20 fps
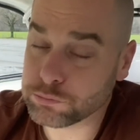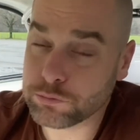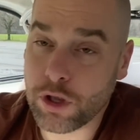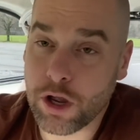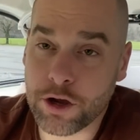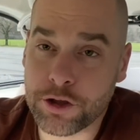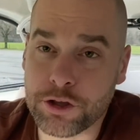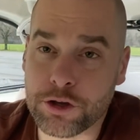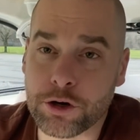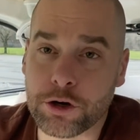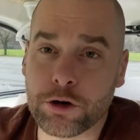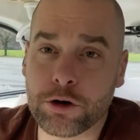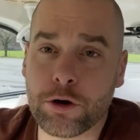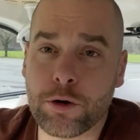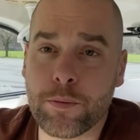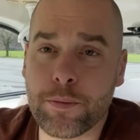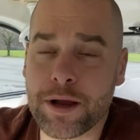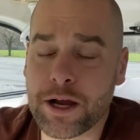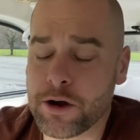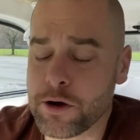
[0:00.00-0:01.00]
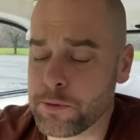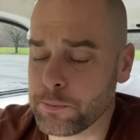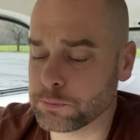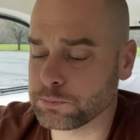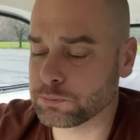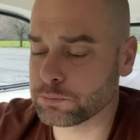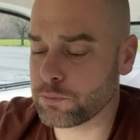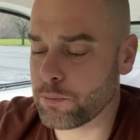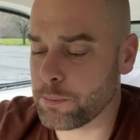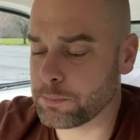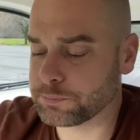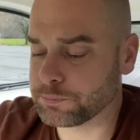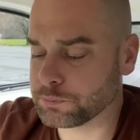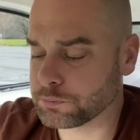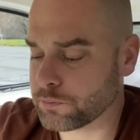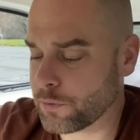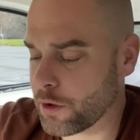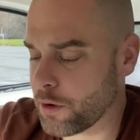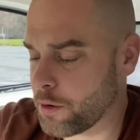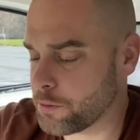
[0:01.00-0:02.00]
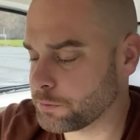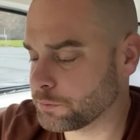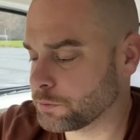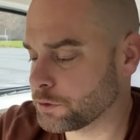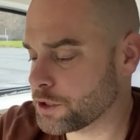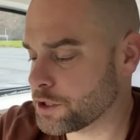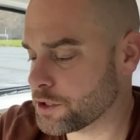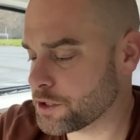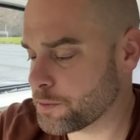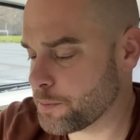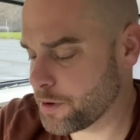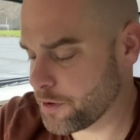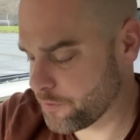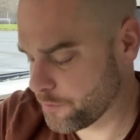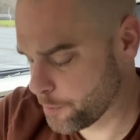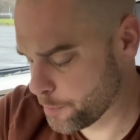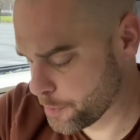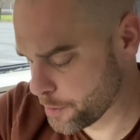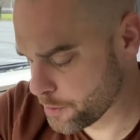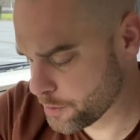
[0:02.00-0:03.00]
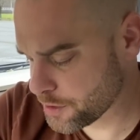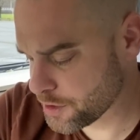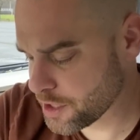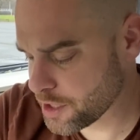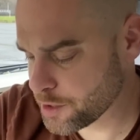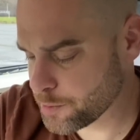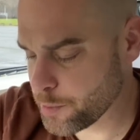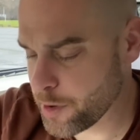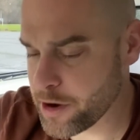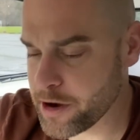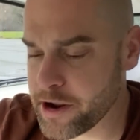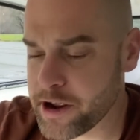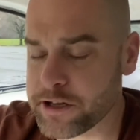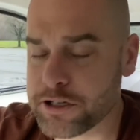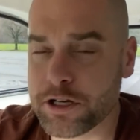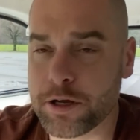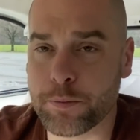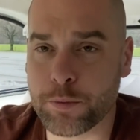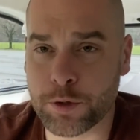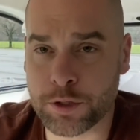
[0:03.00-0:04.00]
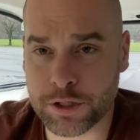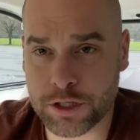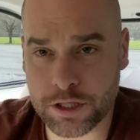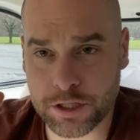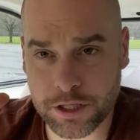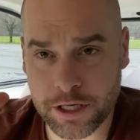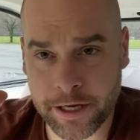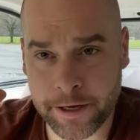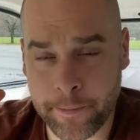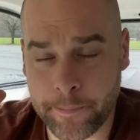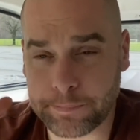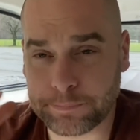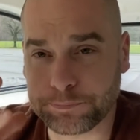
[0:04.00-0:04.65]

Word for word: Euro mount, which is a bit of a process, but it ends up with just like